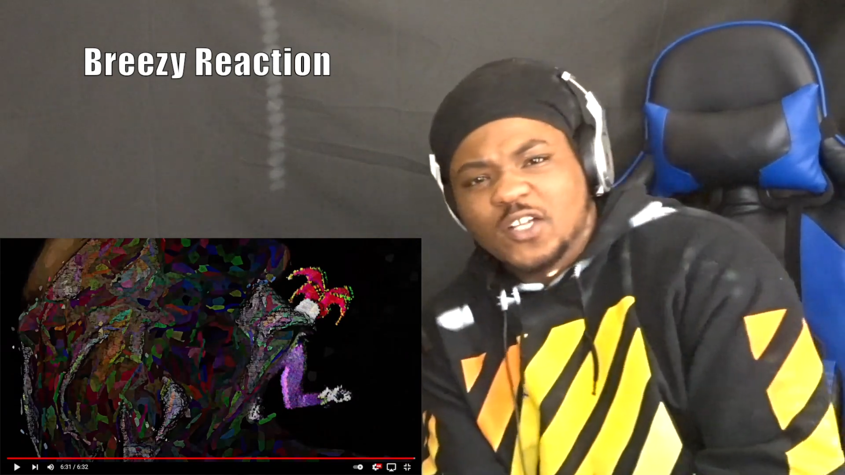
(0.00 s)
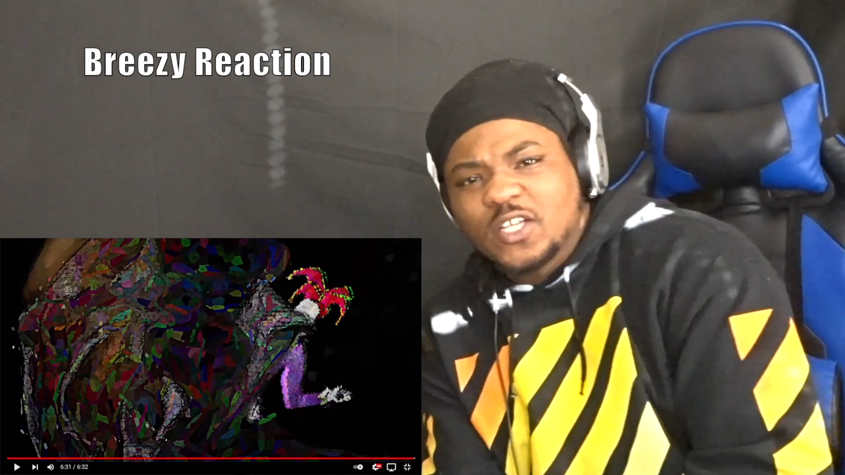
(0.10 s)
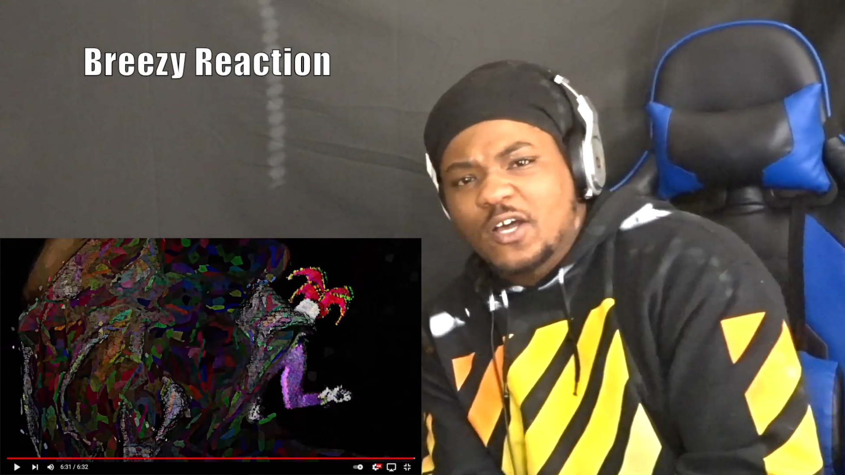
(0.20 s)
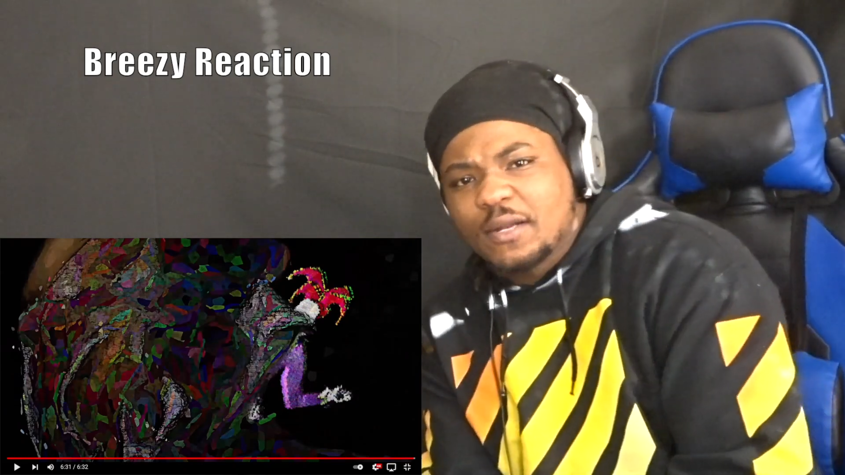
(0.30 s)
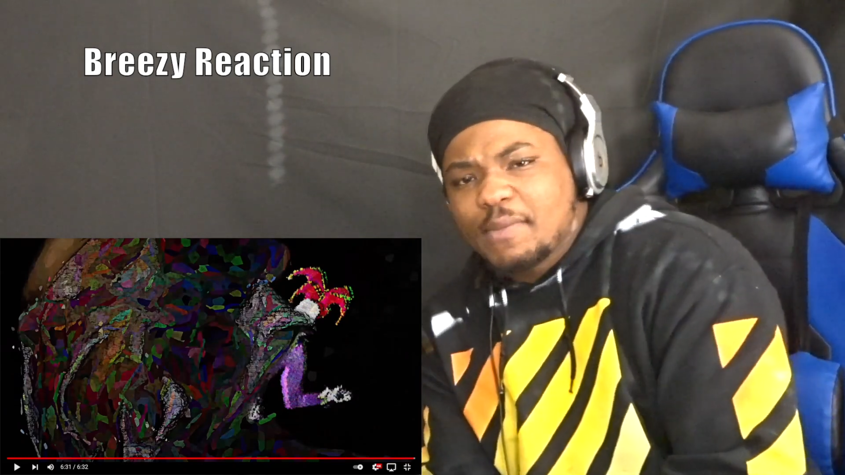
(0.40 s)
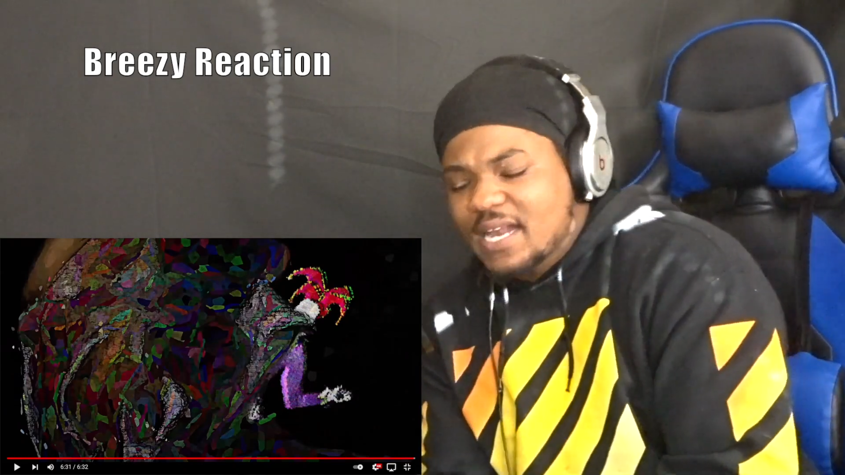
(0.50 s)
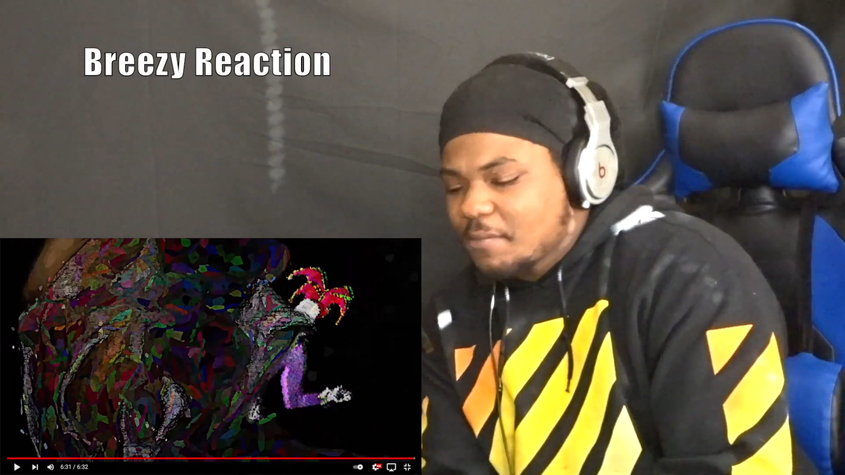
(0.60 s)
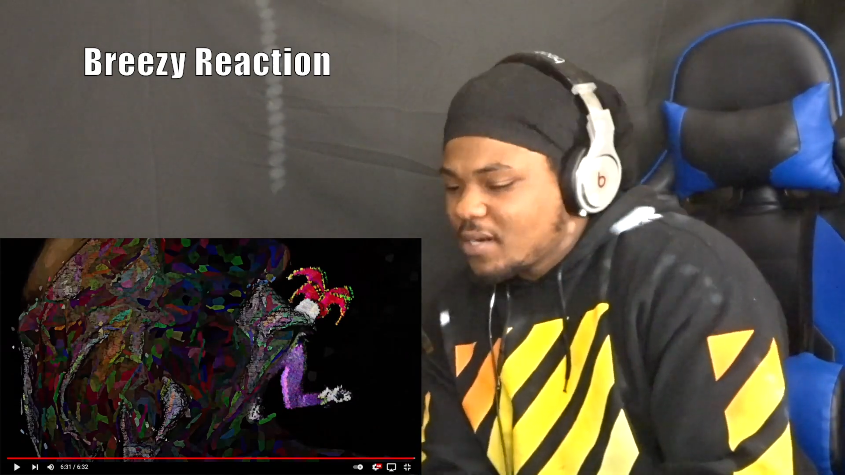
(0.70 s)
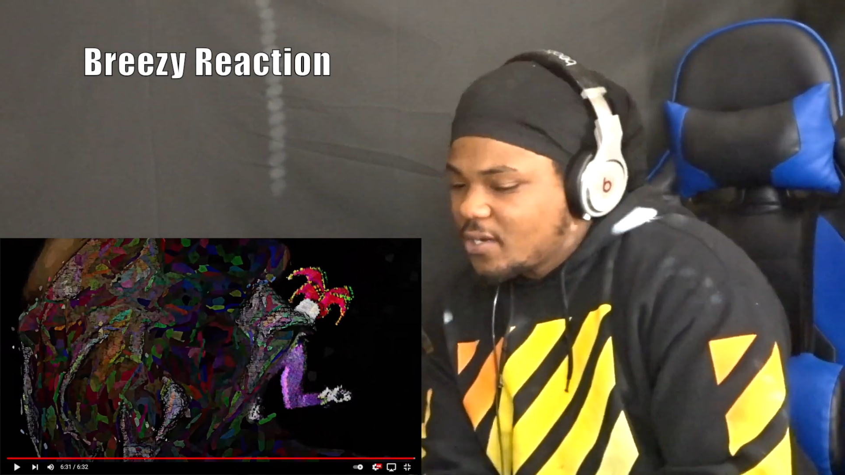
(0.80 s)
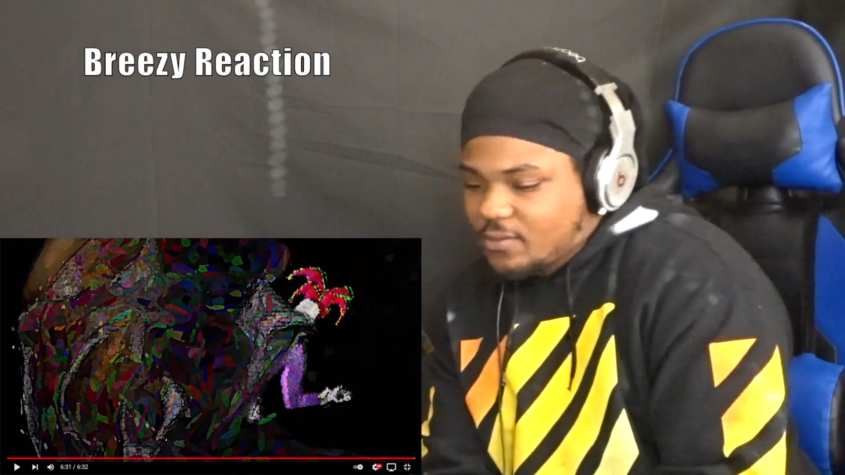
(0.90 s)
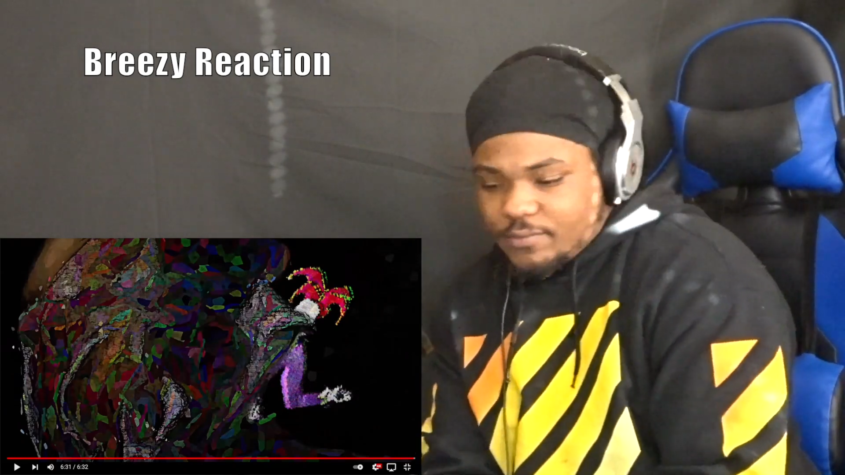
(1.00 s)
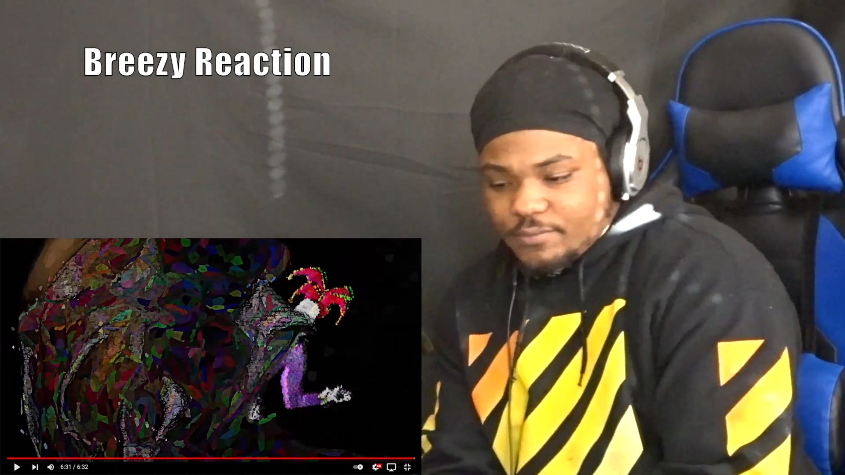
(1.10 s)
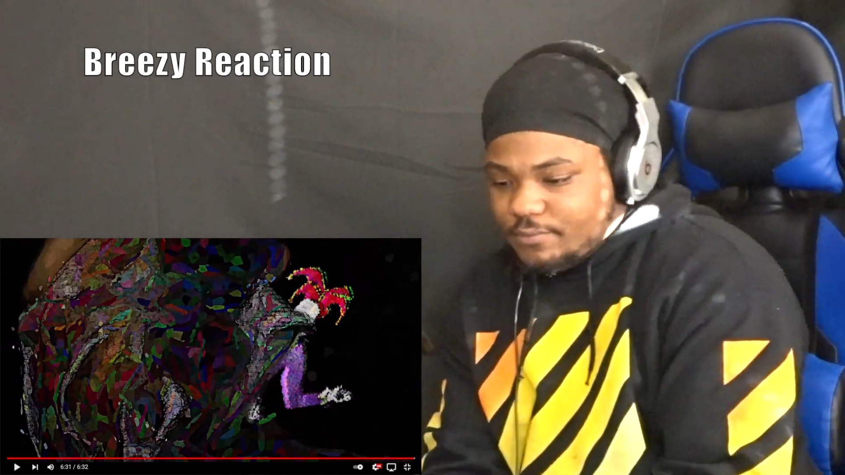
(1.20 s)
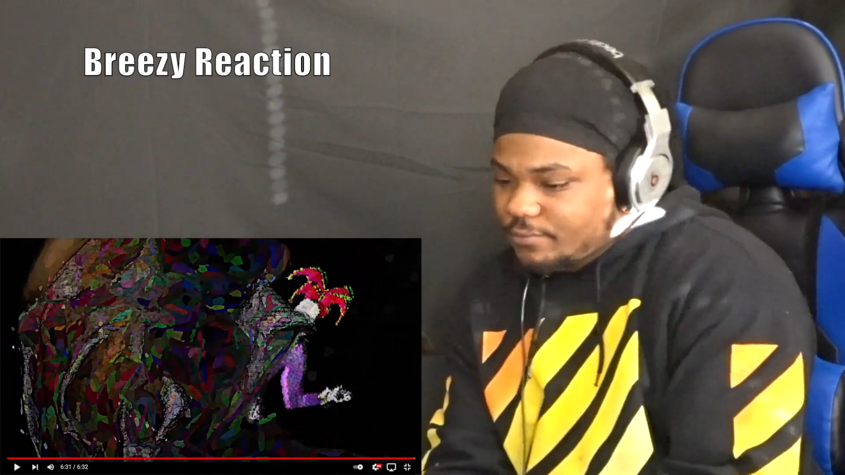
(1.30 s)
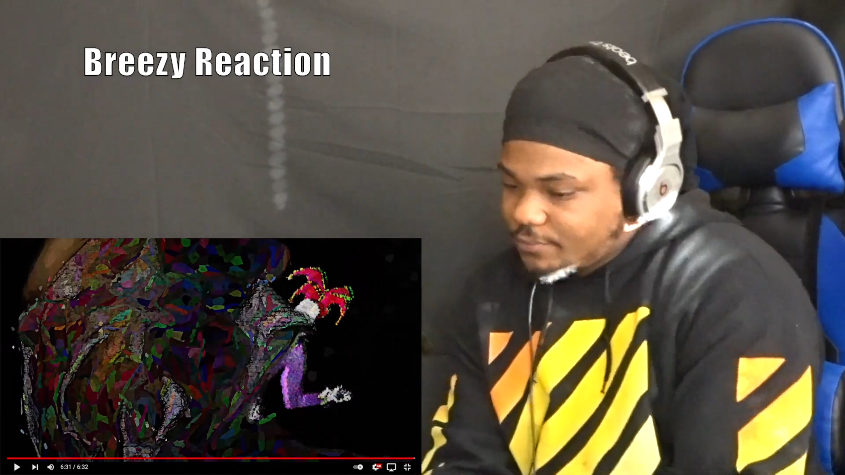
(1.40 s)
what y'all thought about
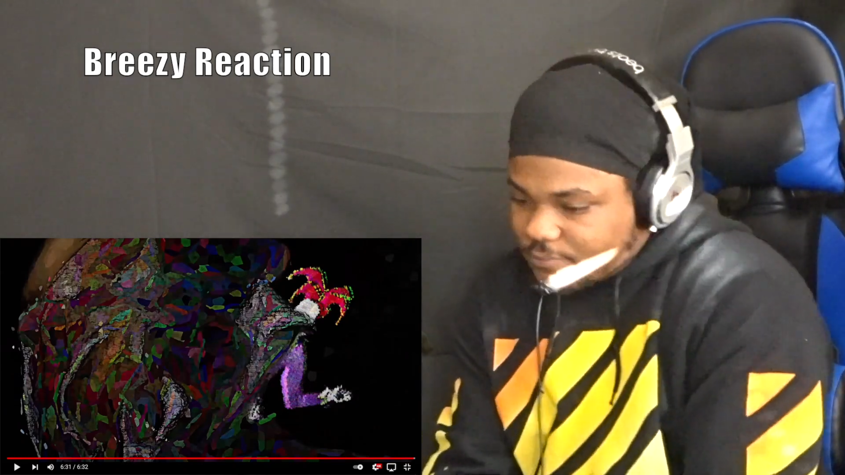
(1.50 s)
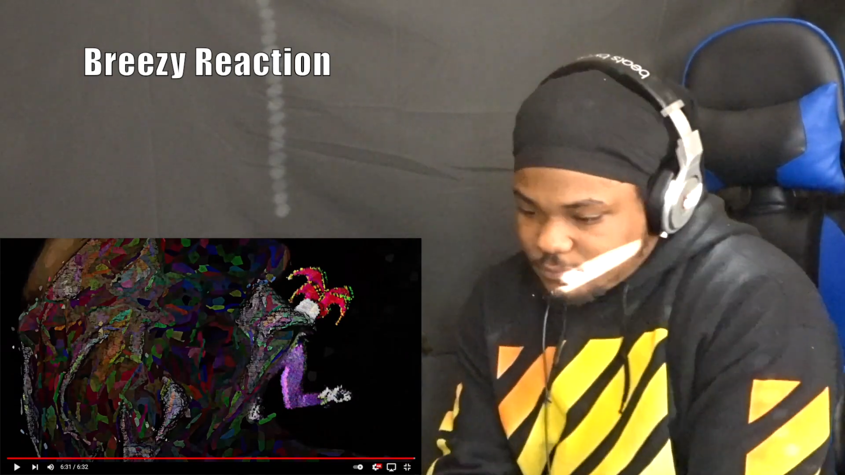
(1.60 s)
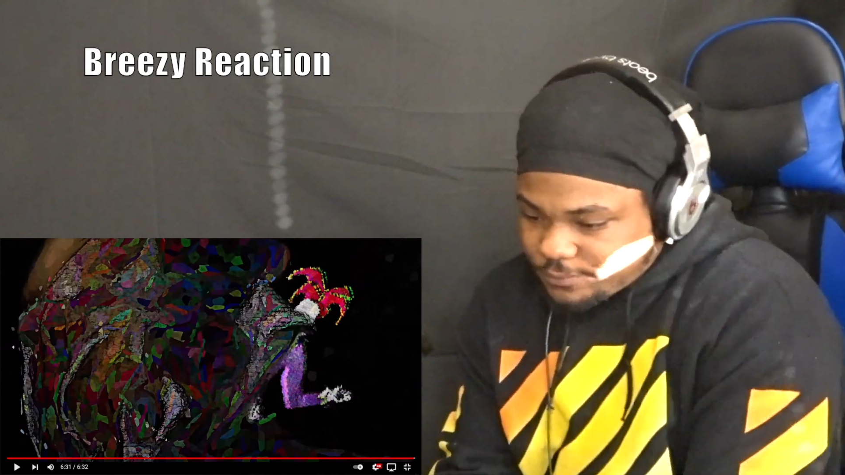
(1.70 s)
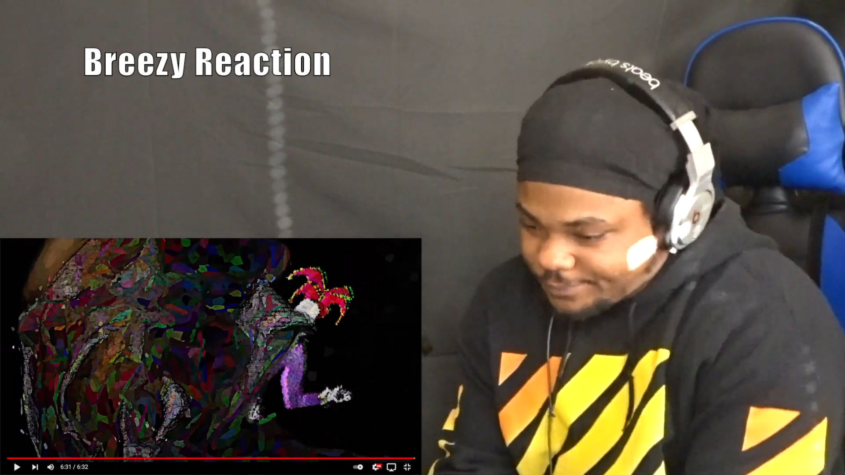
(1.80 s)
it, bro.